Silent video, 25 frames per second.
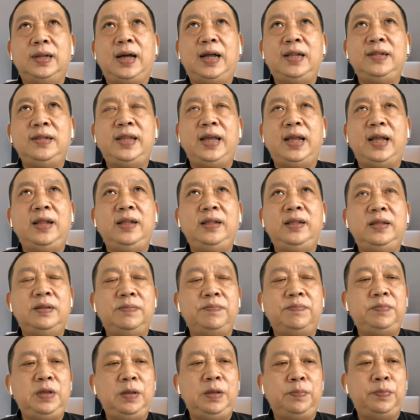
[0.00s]

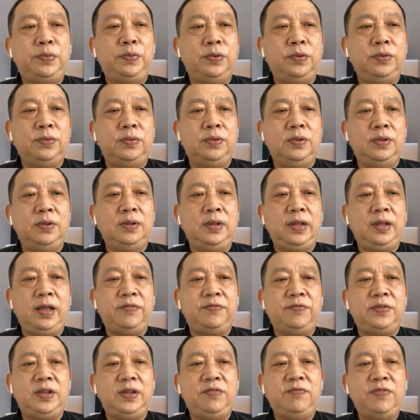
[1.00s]
untalented people will
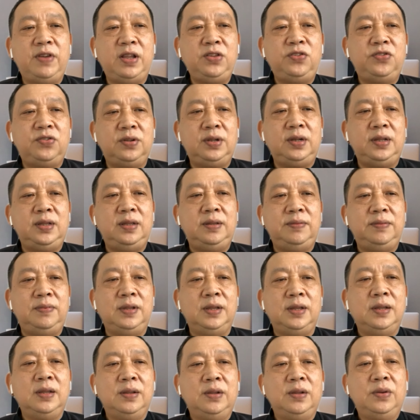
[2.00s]
have eventually
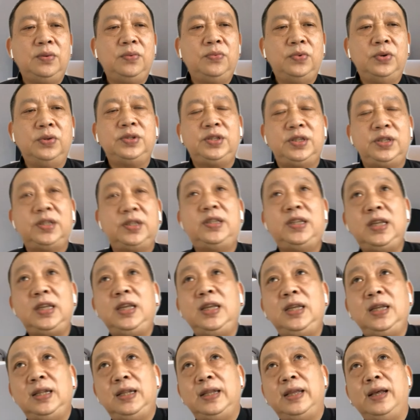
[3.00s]
will
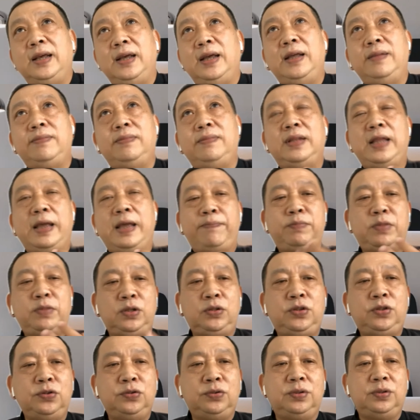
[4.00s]
see their
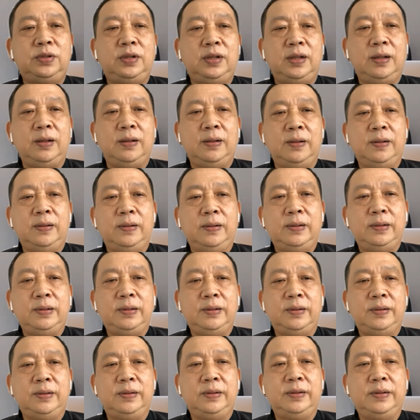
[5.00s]
aptitude uh,
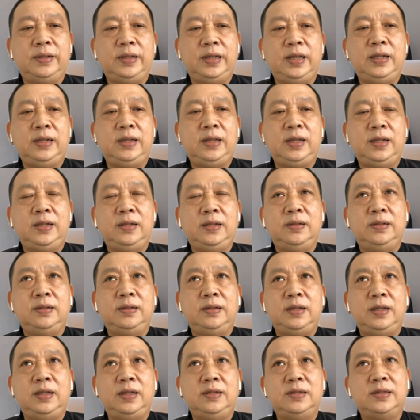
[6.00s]
uh, in,
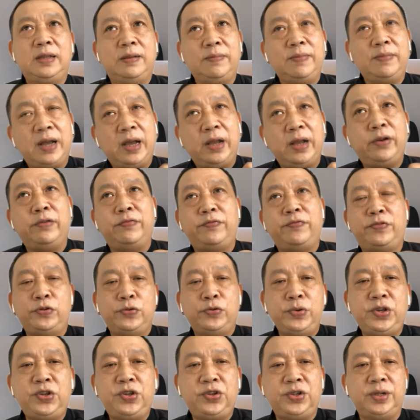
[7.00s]
in, in some kind of
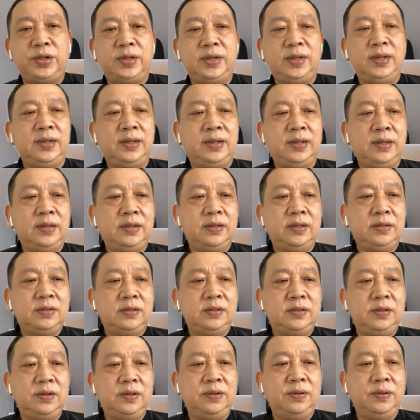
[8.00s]
fruition.
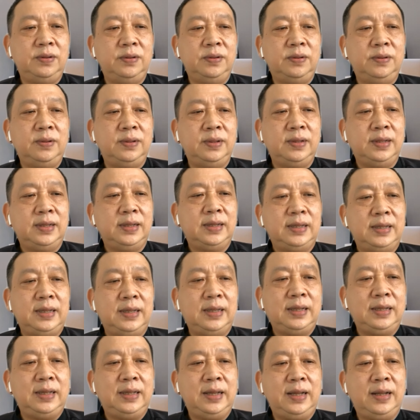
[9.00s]
So,
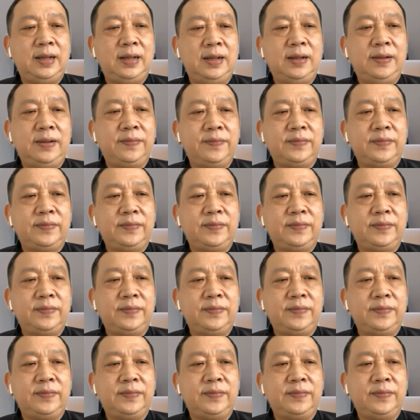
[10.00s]
yeah,